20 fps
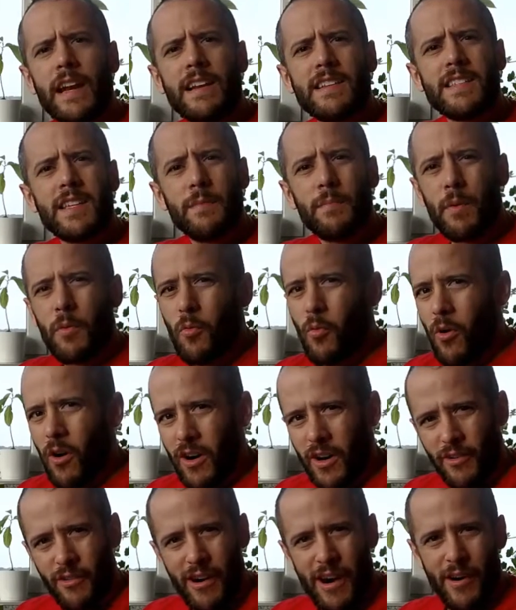then I see people
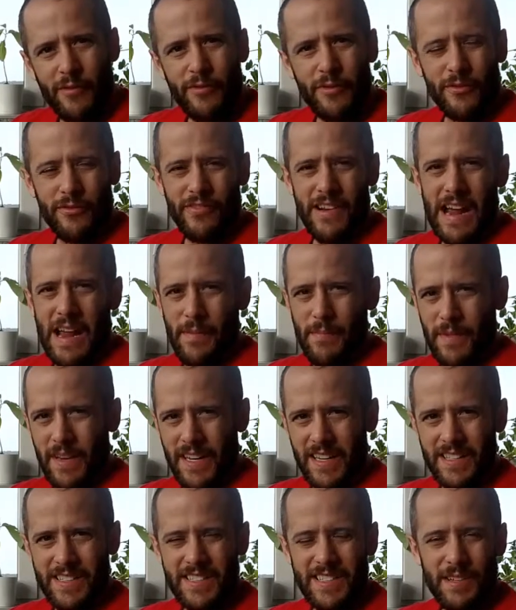walking around for 5
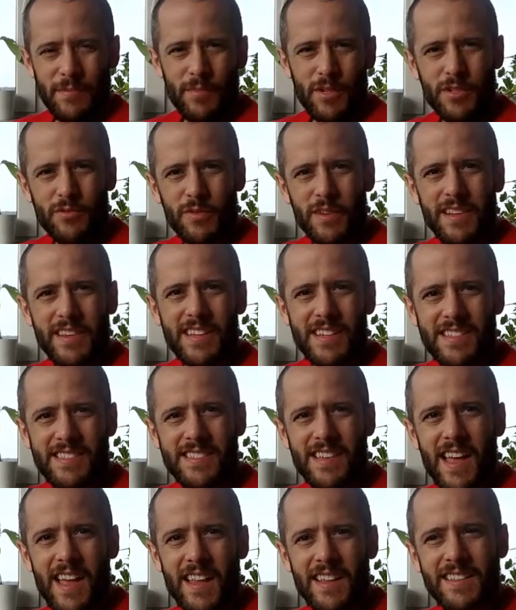minutes in between these
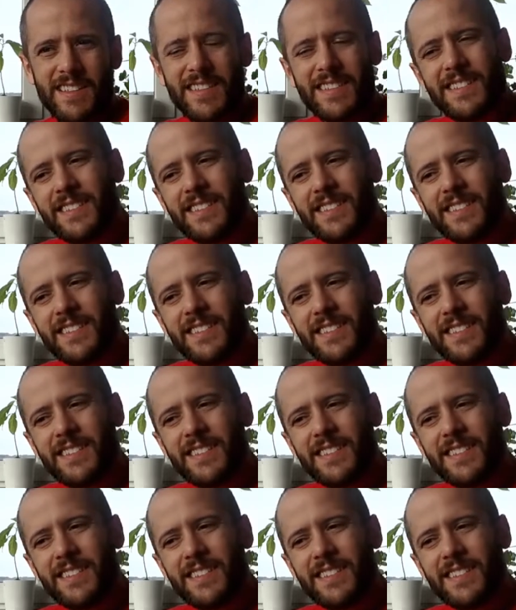sets.